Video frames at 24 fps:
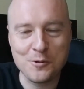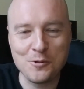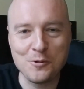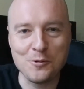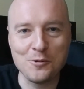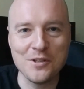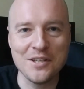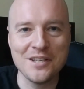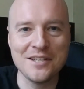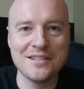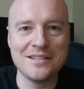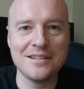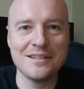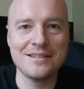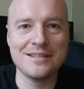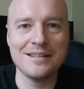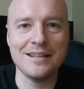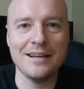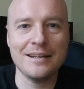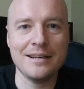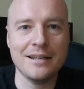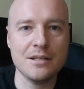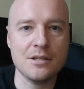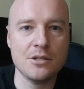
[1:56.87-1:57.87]
to this
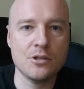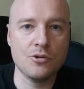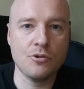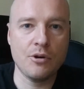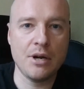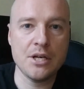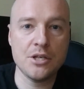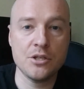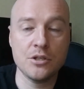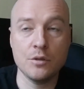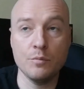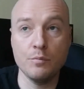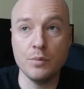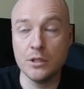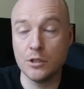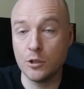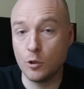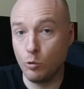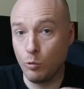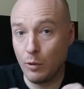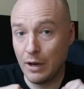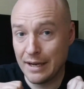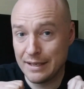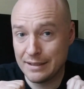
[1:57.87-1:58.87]
slightly stretched but
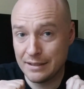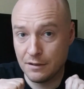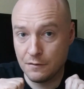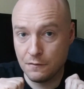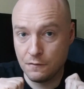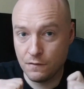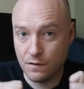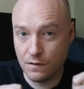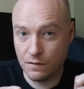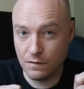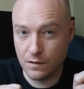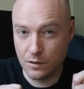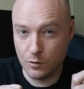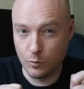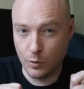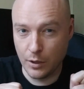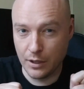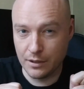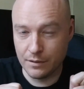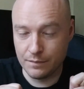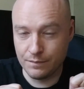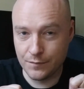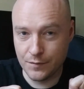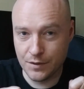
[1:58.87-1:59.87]
quite a vivid
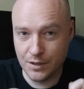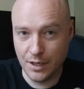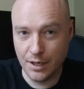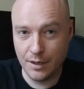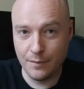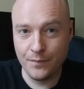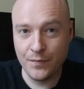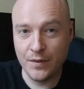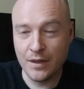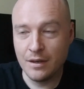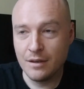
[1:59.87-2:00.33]
one, yeah,